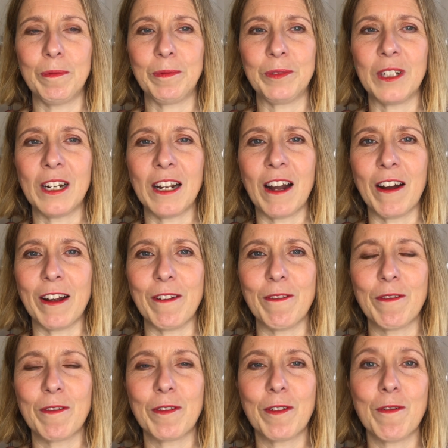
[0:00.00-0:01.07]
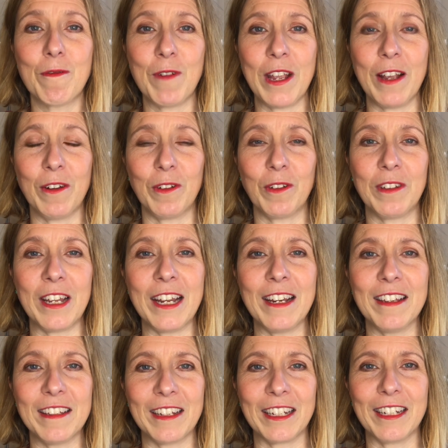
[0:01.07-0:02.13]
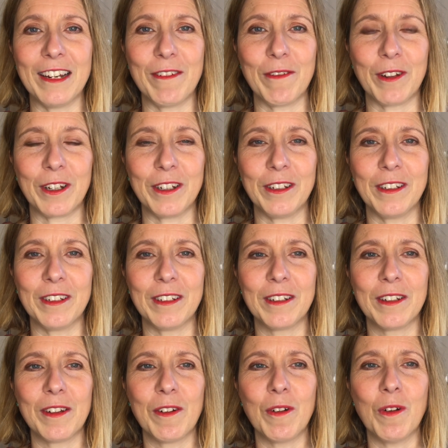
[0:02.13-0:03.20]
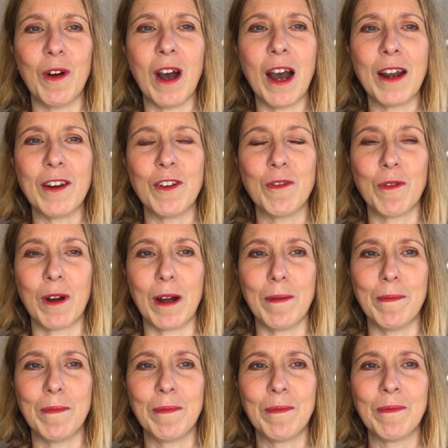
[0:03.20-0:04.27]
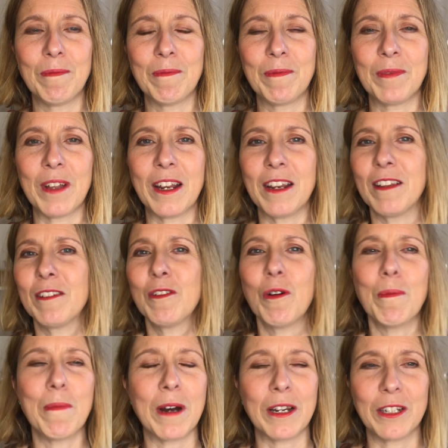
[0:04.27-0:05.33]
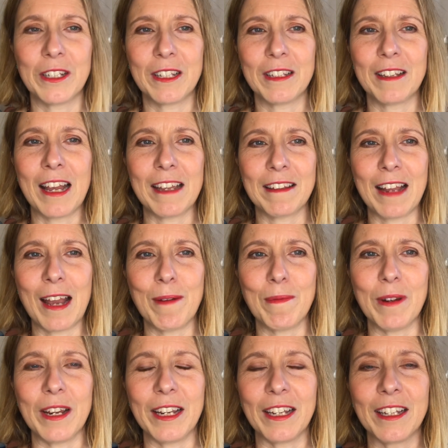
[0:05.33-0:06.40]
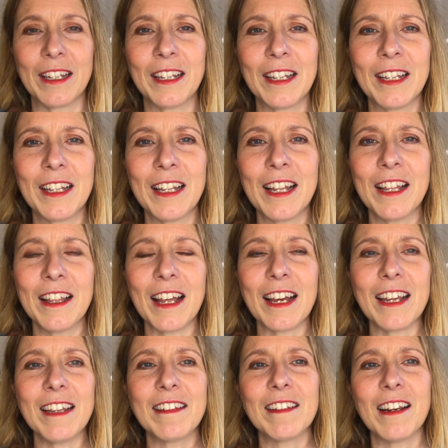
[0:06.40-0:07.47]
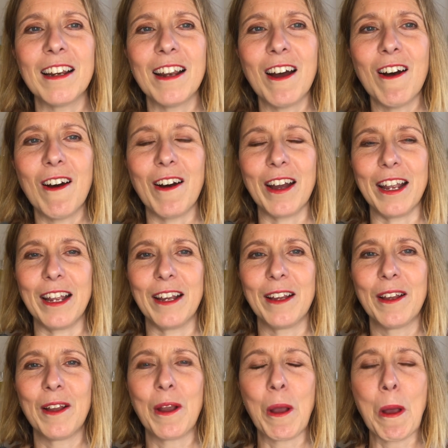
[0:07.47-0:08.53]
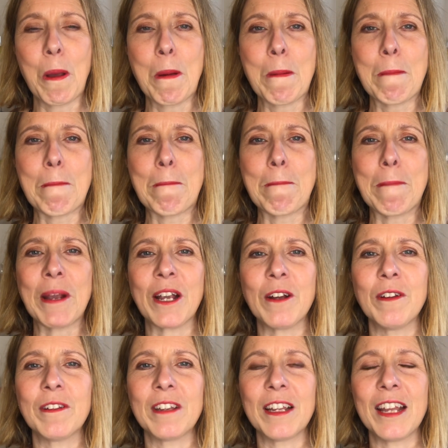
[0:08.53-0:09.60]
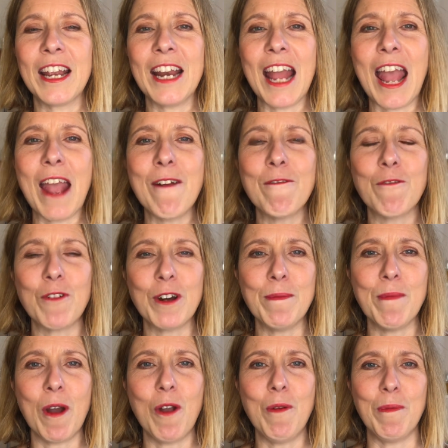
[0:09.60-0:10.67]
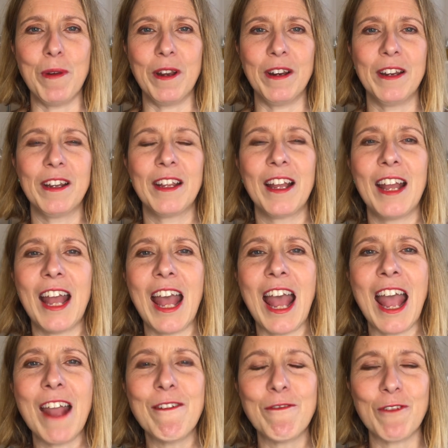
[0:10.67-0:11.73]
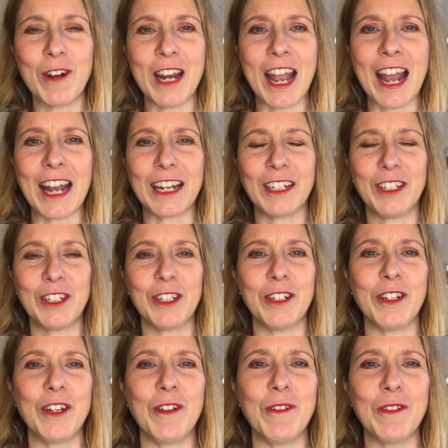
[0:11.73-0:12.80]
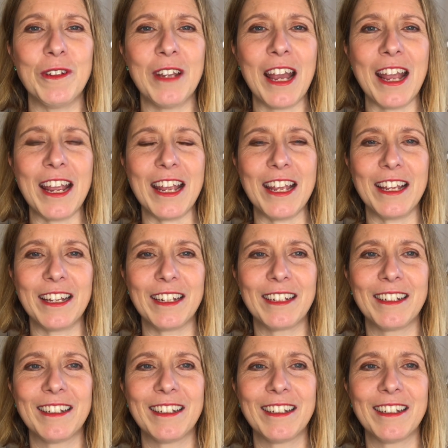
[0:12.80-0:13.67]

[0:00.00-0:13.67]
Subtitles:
life feels insignificant or humdrum and there's not much that's happening, that is a lie. Because in every moment, every action you take